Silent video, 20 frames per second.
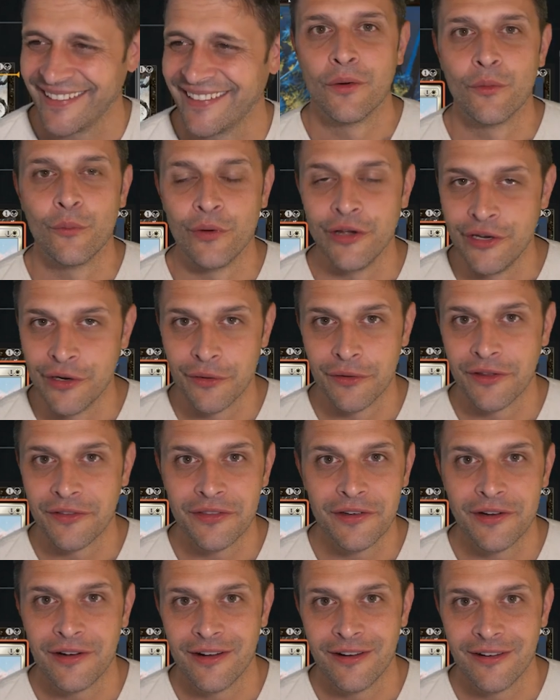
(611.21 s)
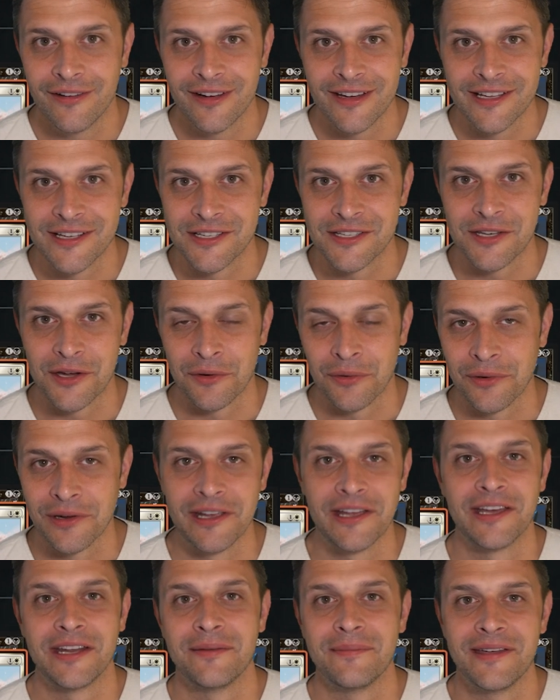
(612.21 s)
We know that there is a
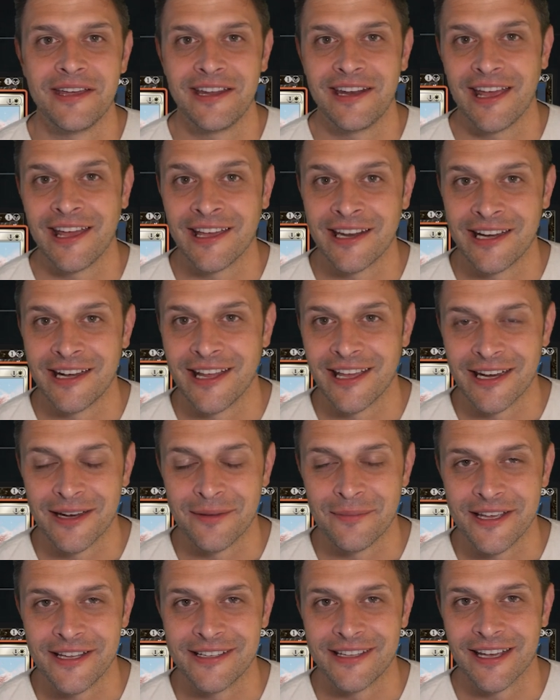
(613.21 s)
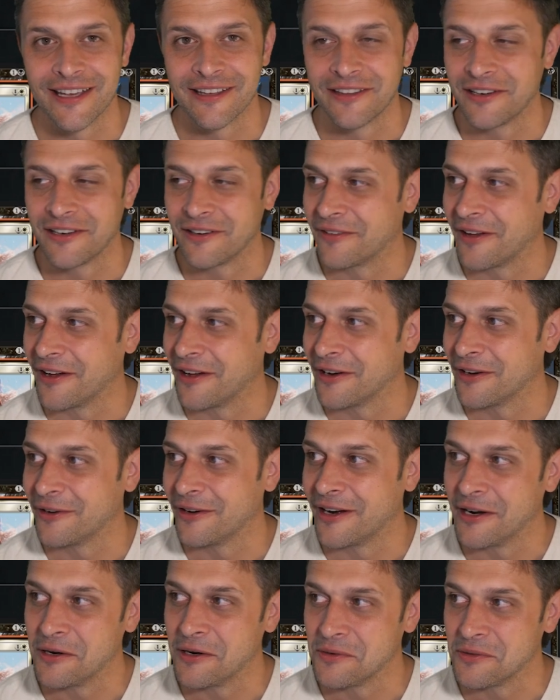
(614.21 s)
Reanimate and an Animate Dead that have gone
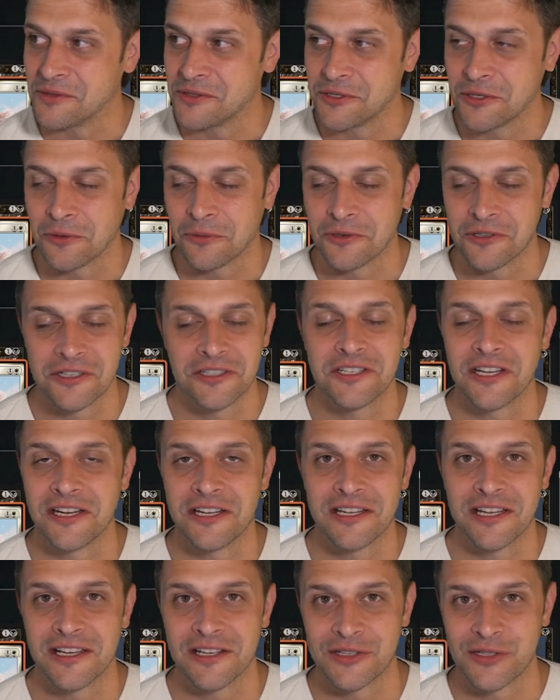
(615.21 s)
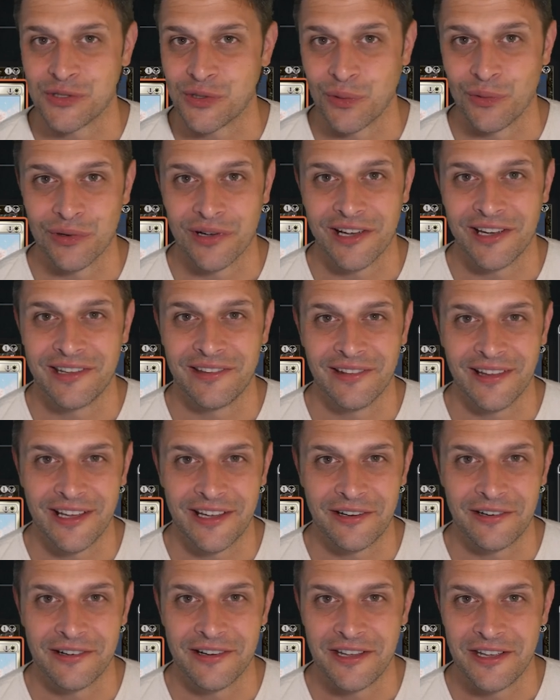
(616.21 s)
around, so we're just going to take a Soul Guide and
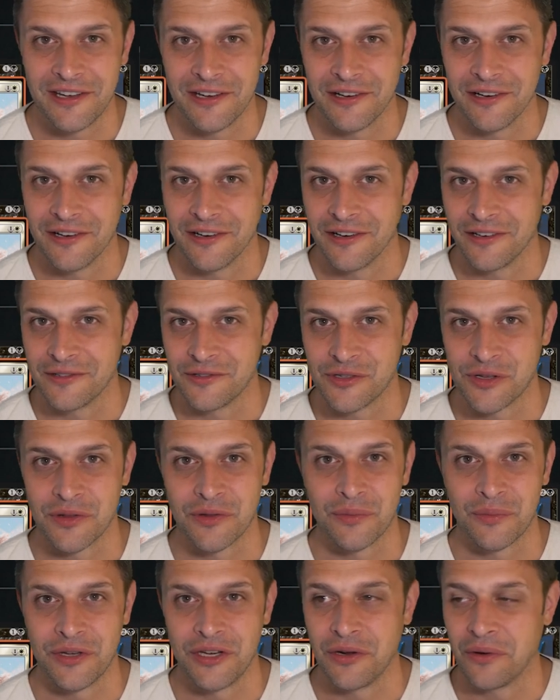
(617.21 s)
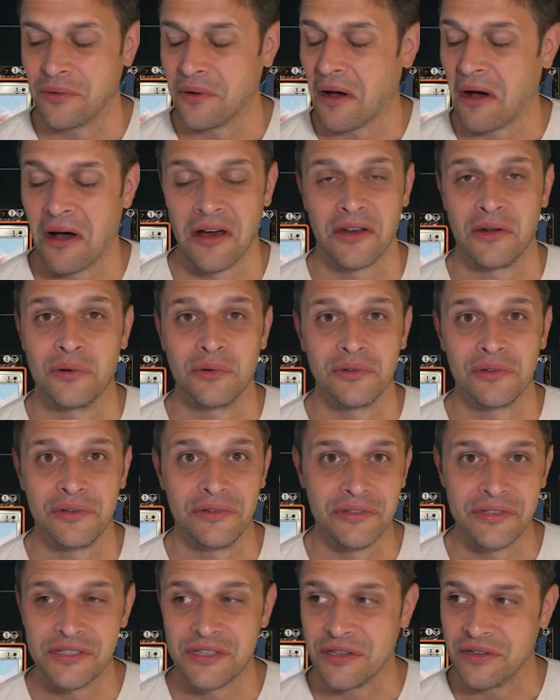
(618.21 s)
Lantern here so that we don't
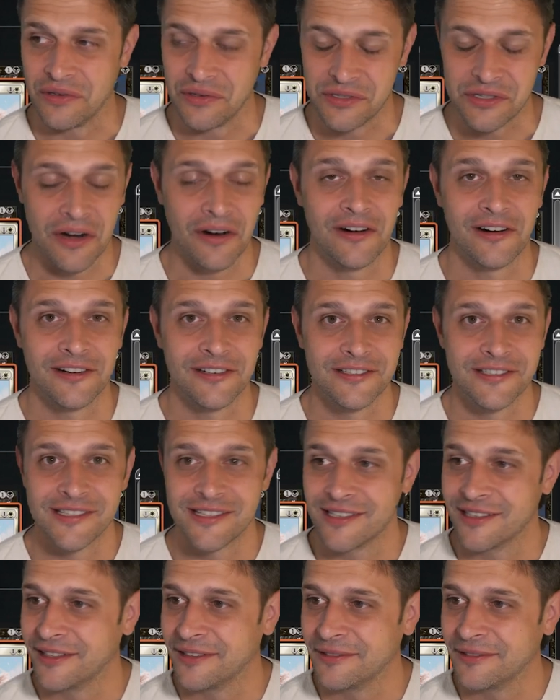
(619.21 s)
auto-lose to those cards.